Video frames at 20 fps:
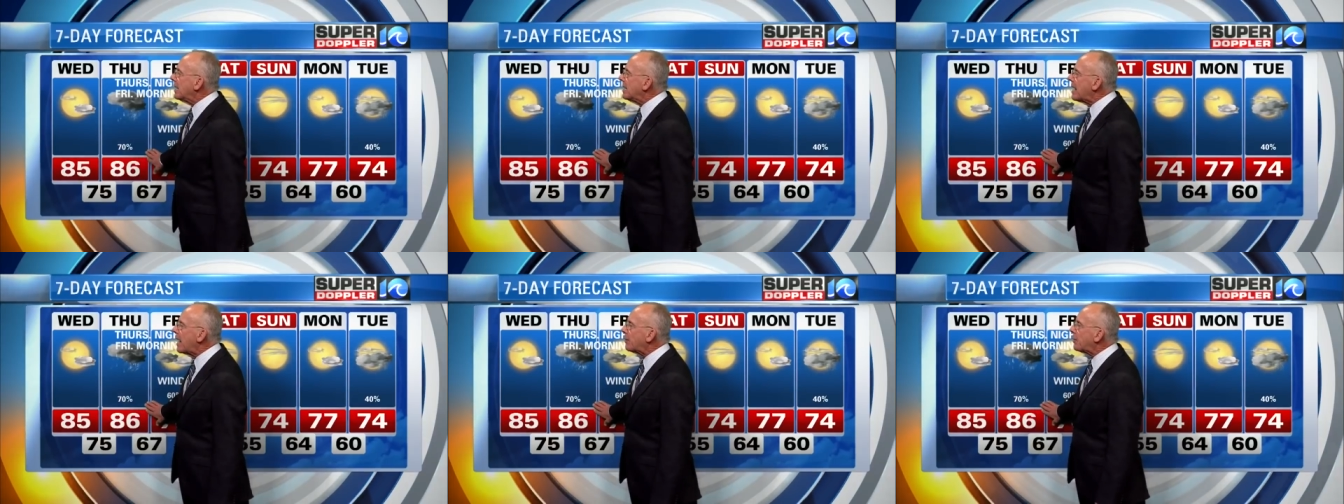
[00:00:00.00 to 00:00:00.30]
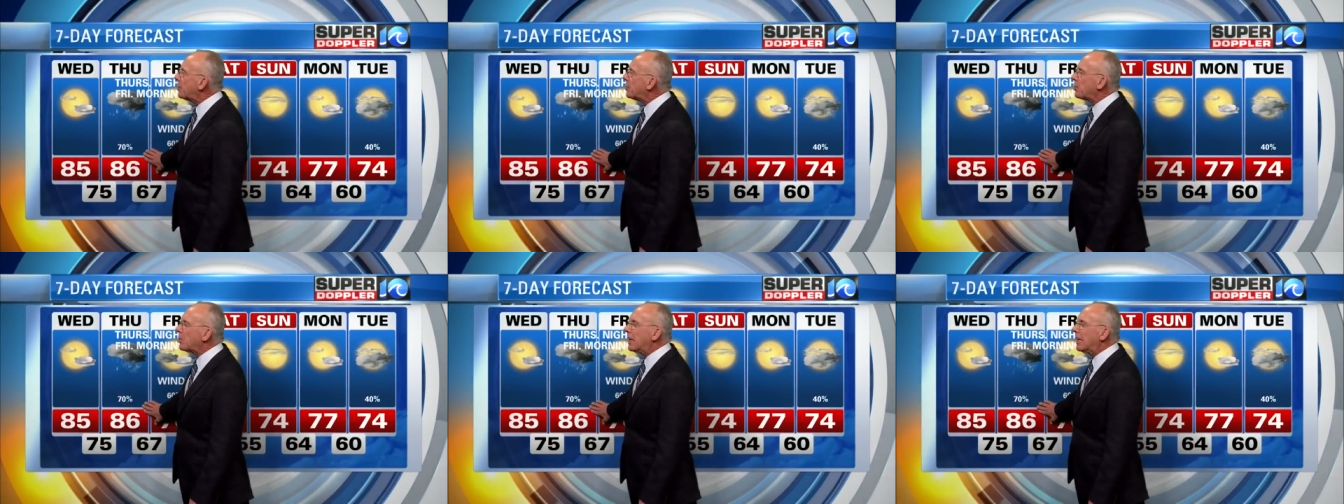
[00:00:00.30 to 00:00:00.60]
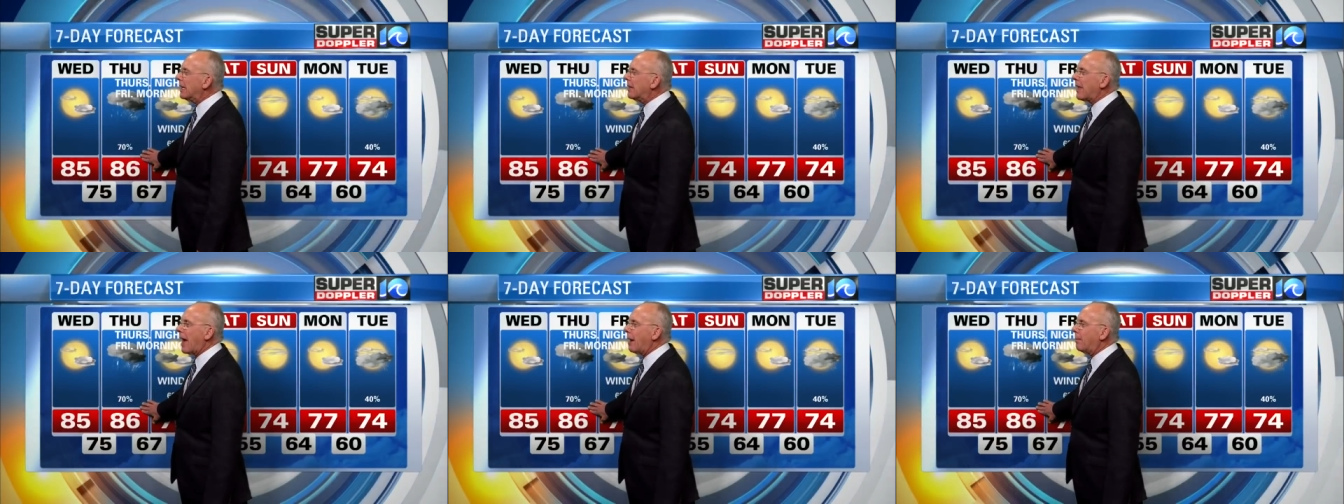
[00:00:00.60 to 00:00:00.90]
Nothing
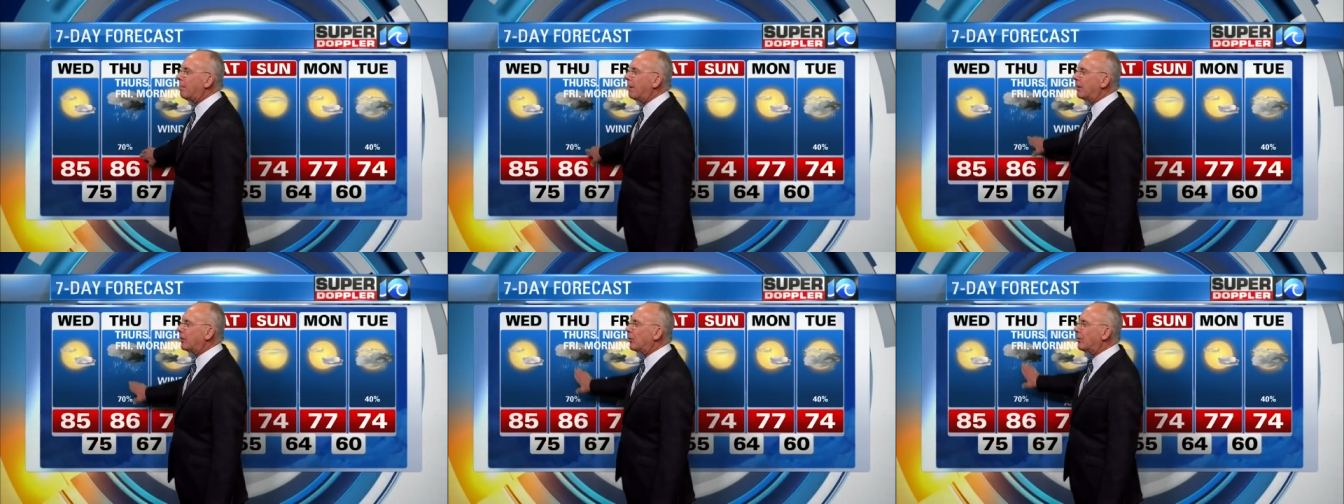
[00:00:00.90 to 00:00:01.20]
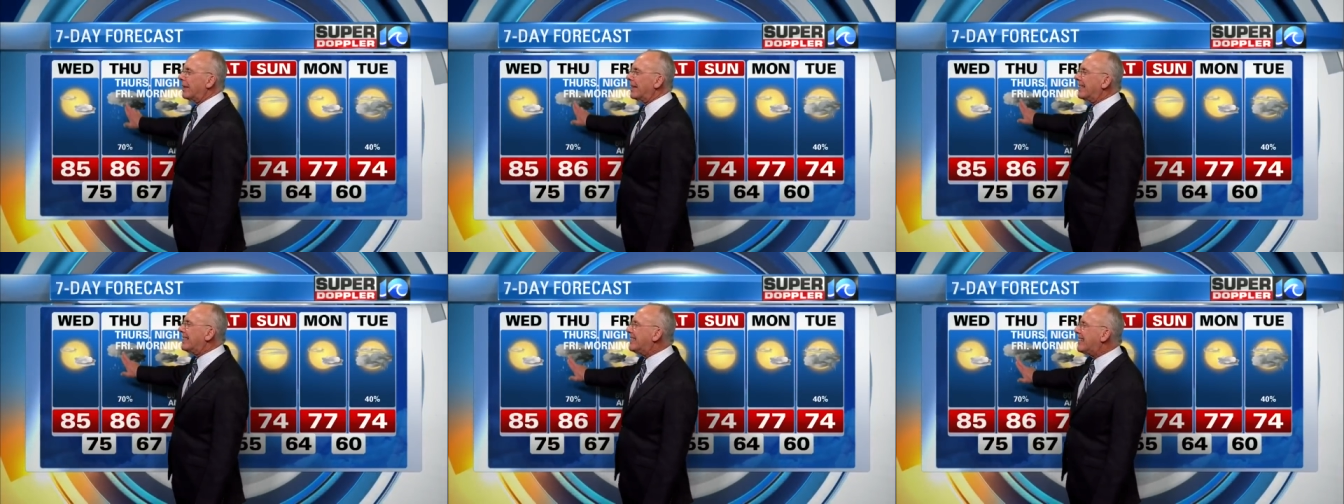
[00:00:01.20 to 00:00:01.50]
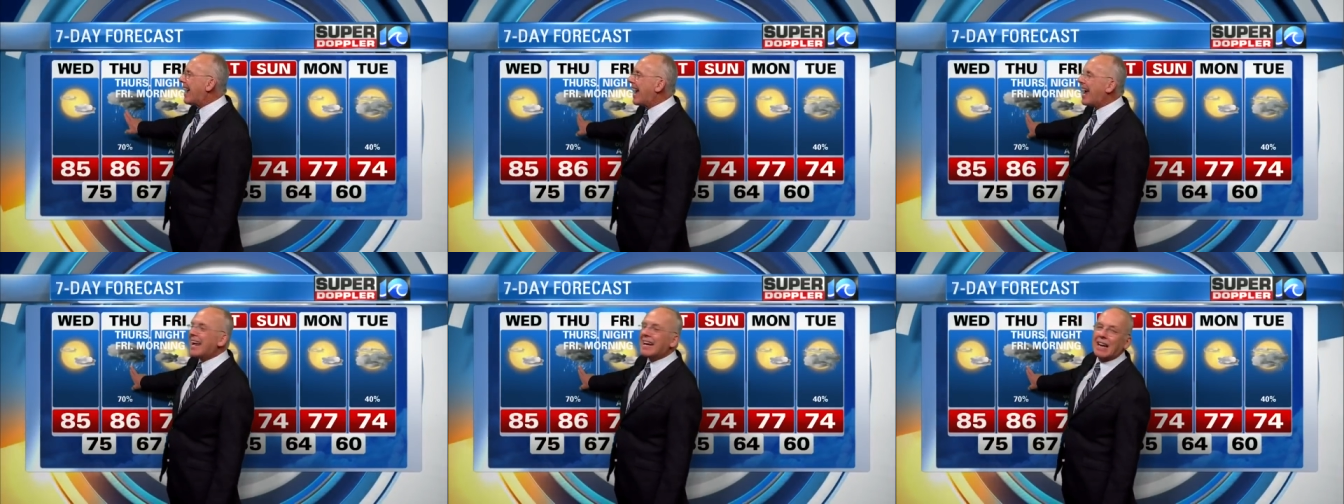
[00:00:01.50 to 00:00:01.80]
really that big during the
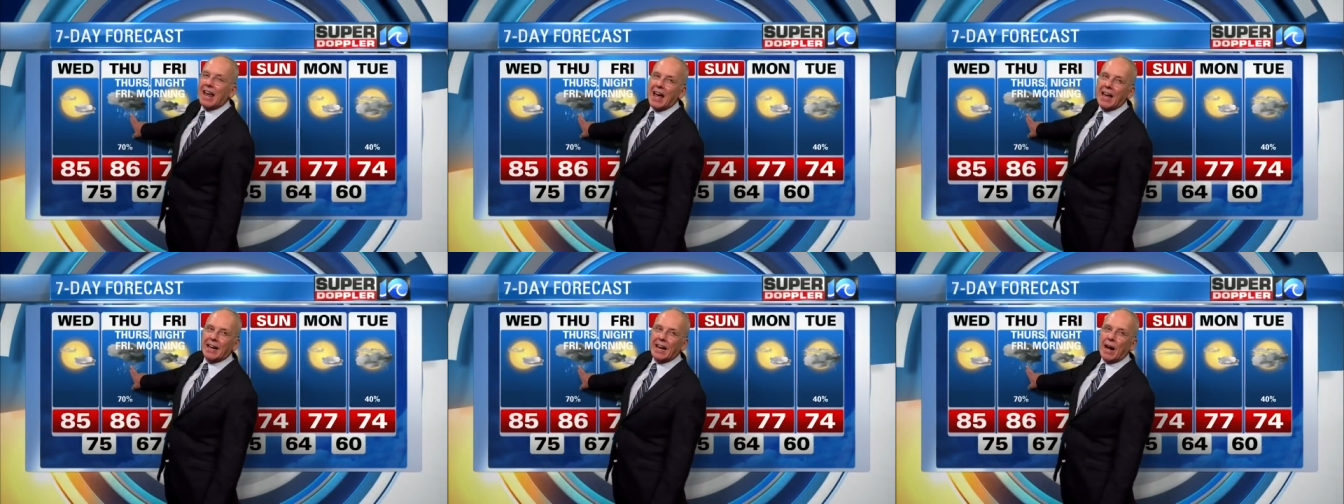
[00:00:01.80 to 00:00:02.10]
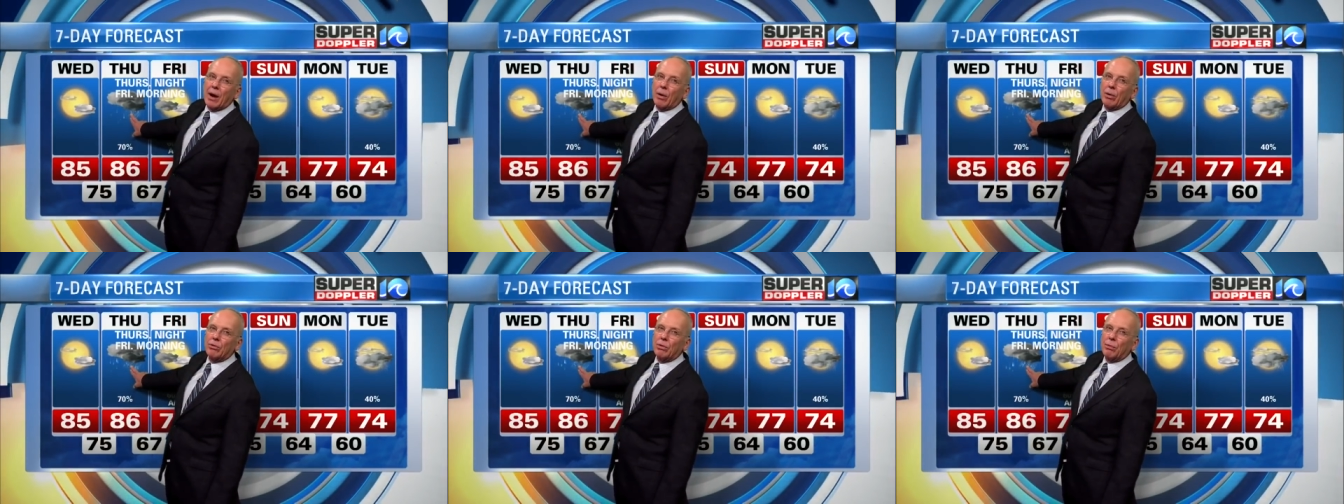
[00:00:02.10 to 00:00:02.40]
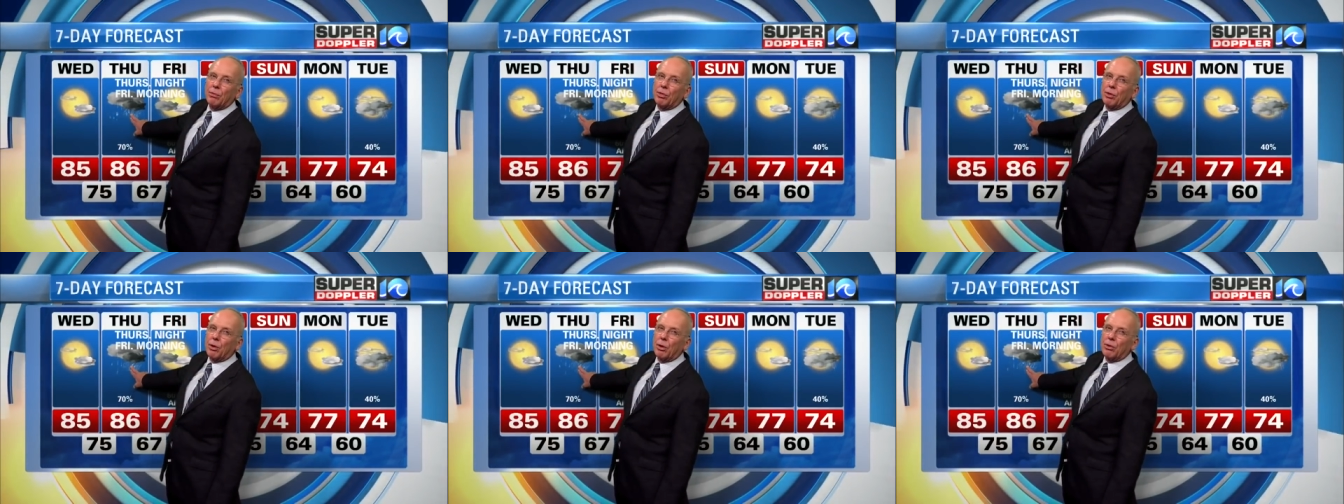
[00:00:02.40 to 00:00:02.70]
daylight hours
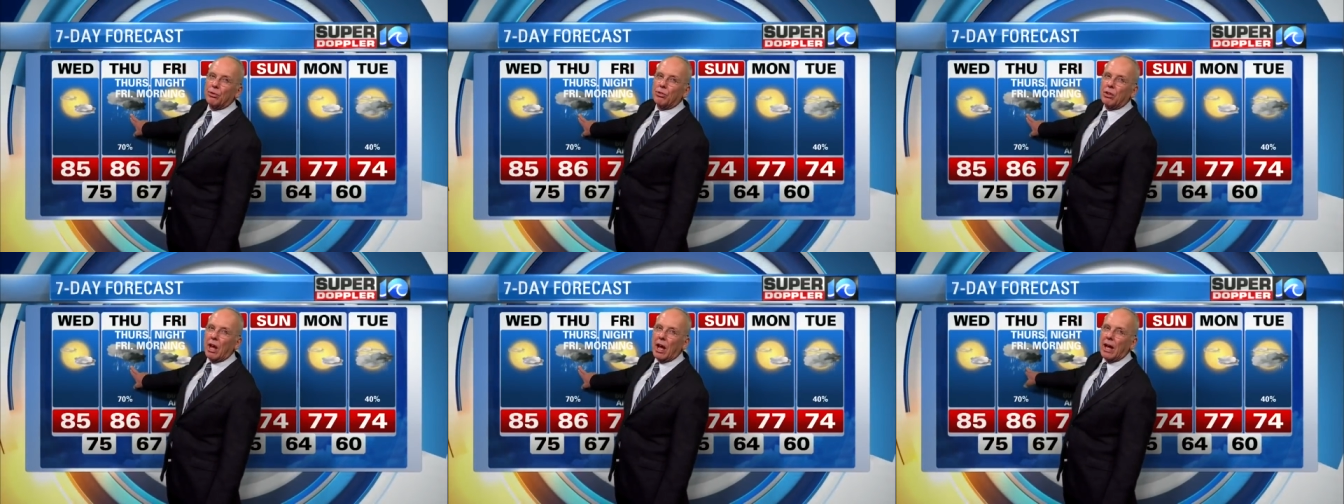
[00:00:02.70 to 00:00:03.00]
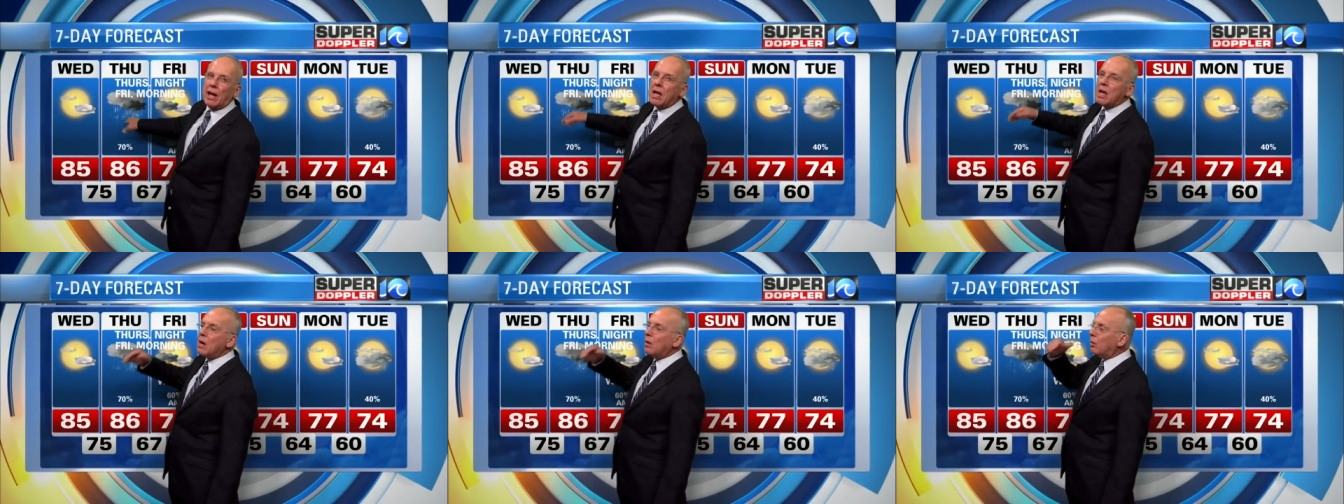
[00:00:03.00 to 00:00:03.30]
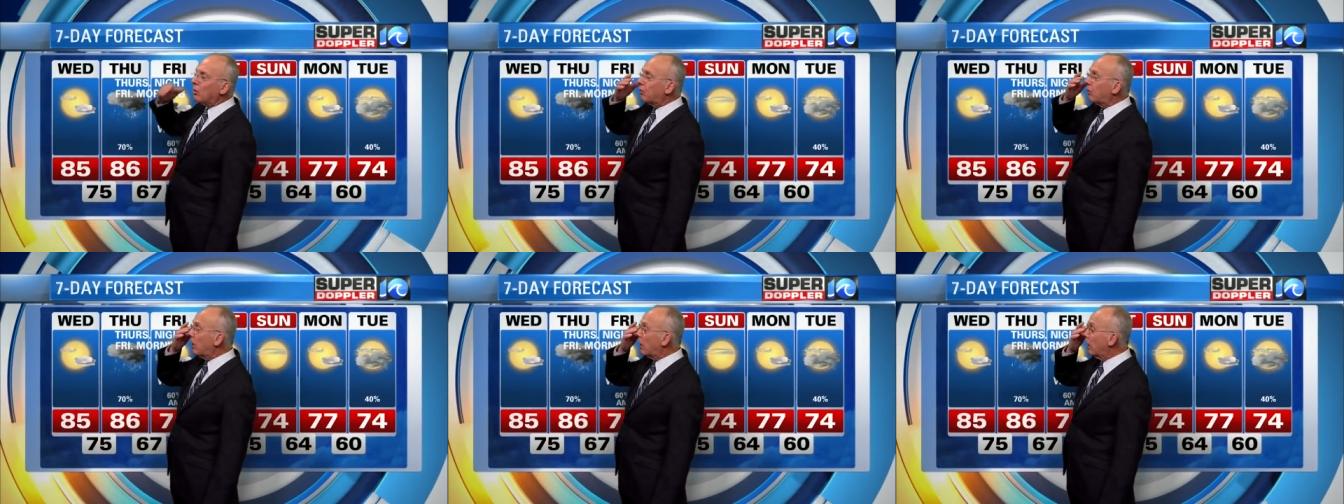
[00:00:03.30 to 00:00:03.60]
of Thursday.
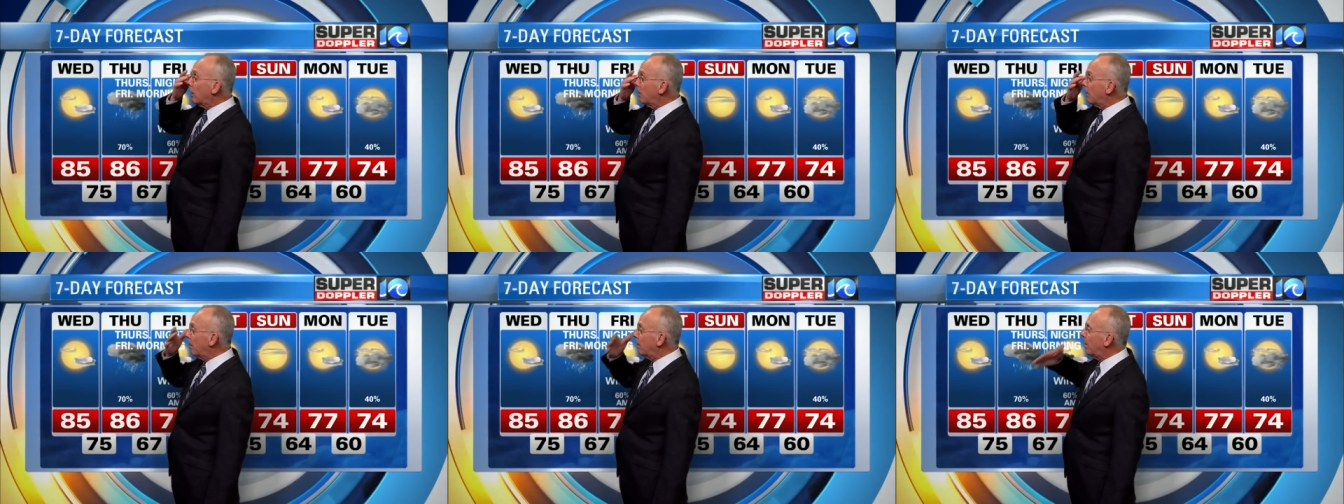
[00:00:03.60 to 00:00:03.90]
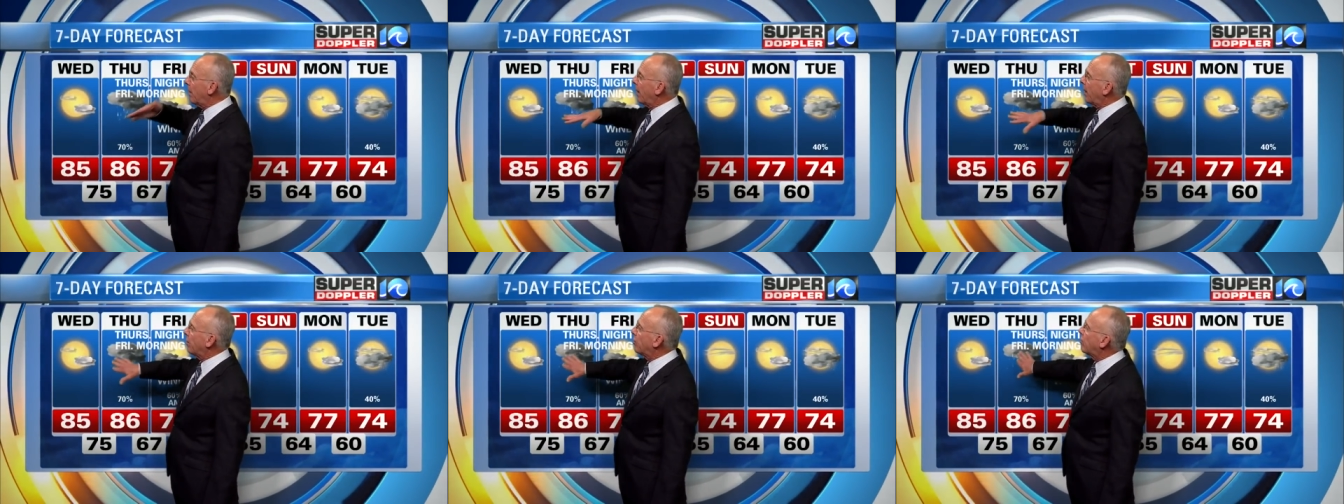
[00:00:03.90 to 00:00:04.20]
We'll see a little bit better